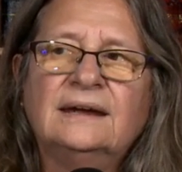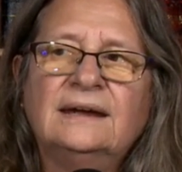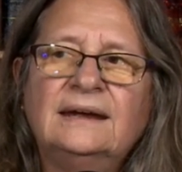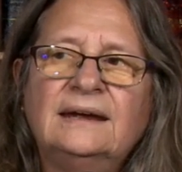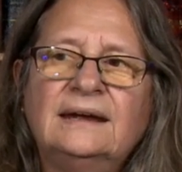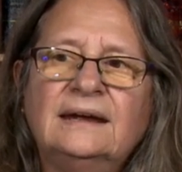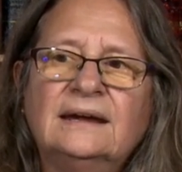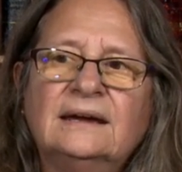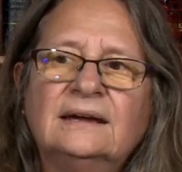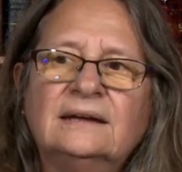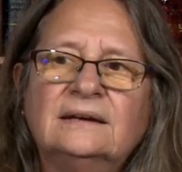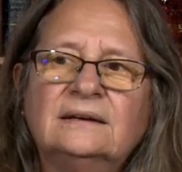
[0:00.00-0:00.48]

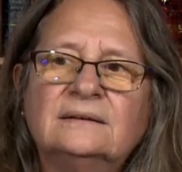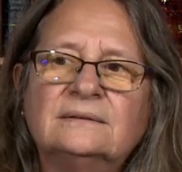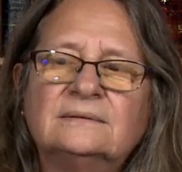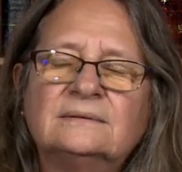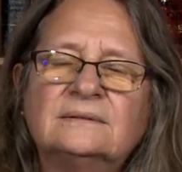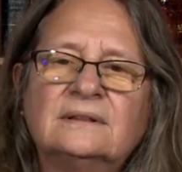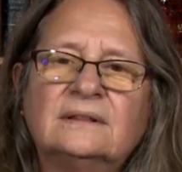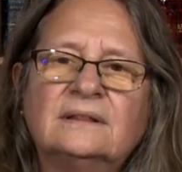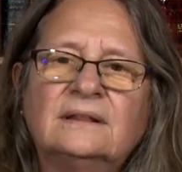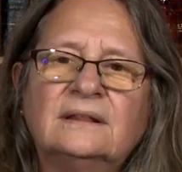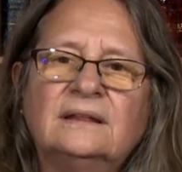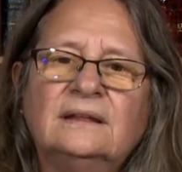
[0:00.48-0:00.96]
And
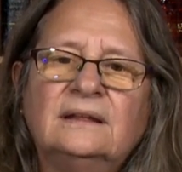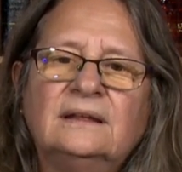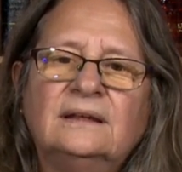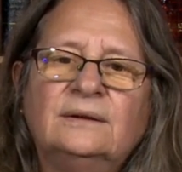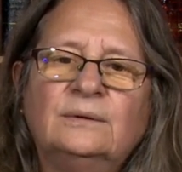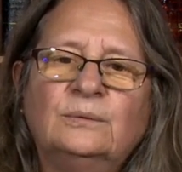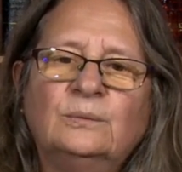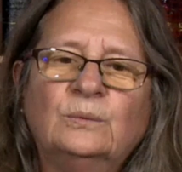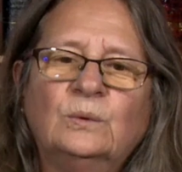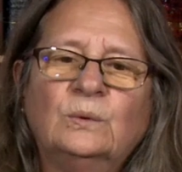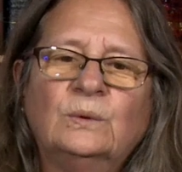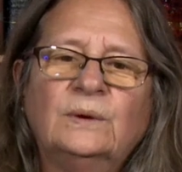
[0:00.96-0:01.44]

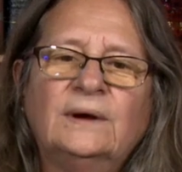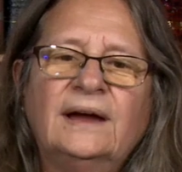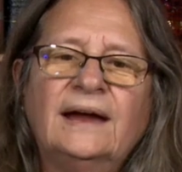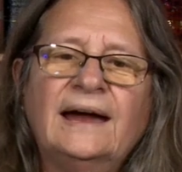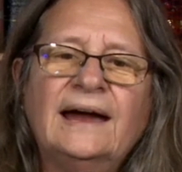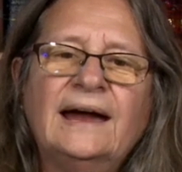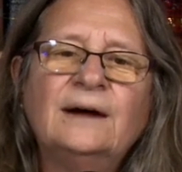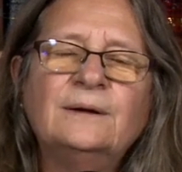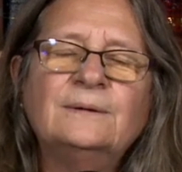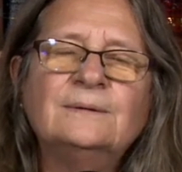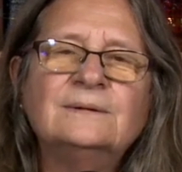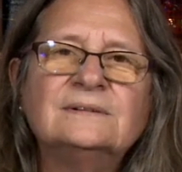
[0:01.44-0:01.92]

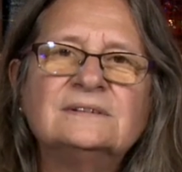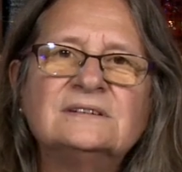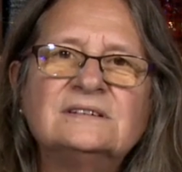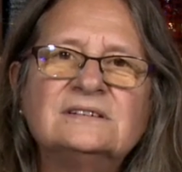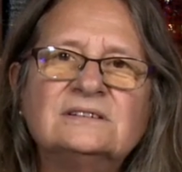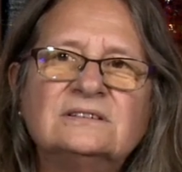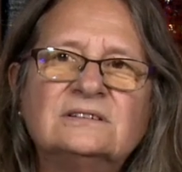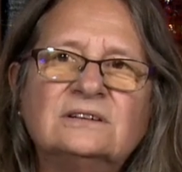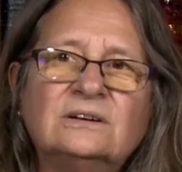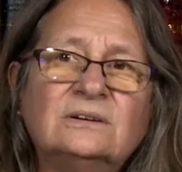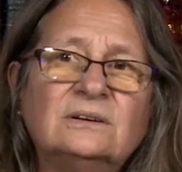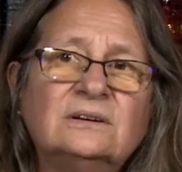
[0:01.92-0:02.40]
how it
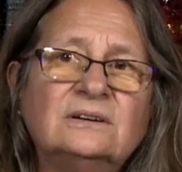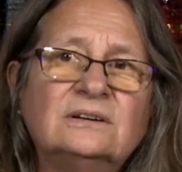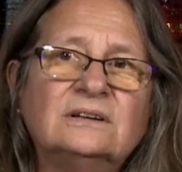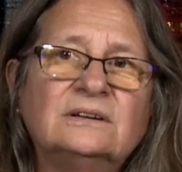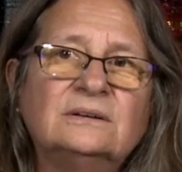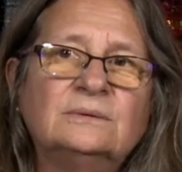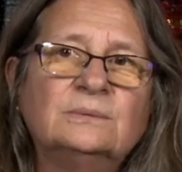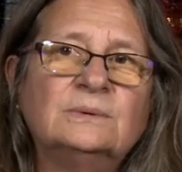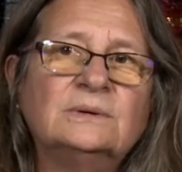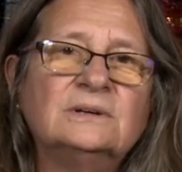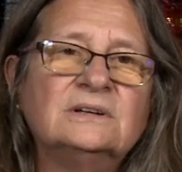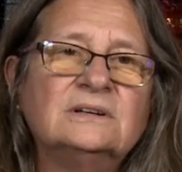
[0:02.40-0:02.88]

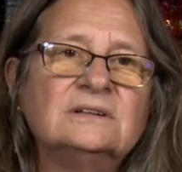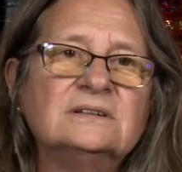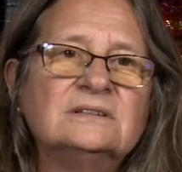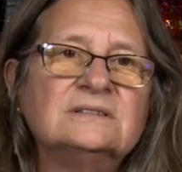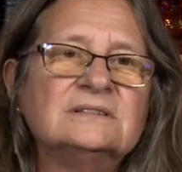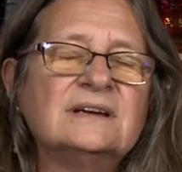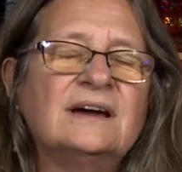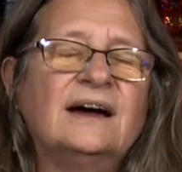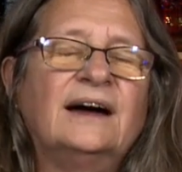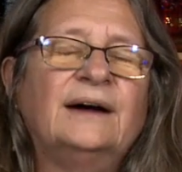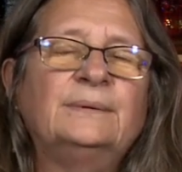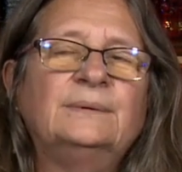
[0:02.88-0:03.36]
started
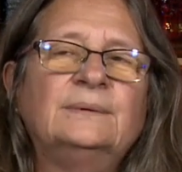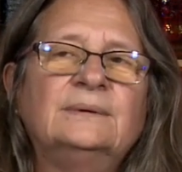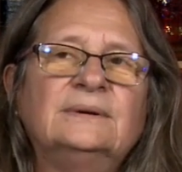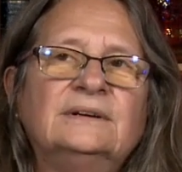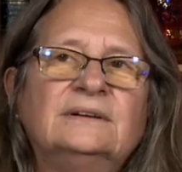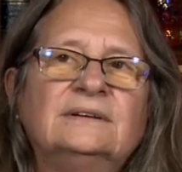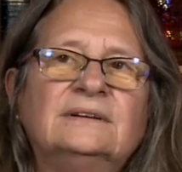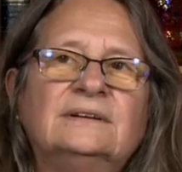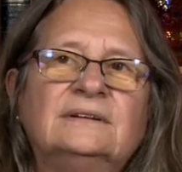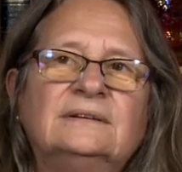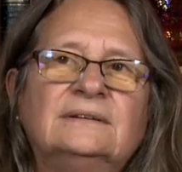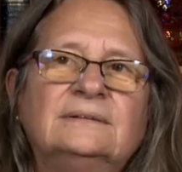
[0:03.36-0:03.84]
was I
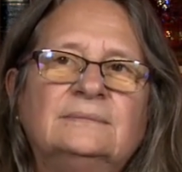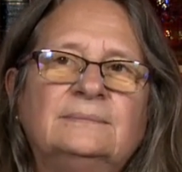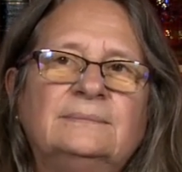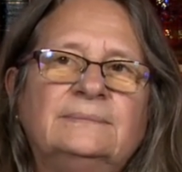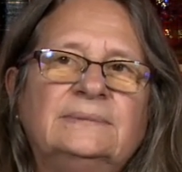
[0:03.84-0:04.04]
would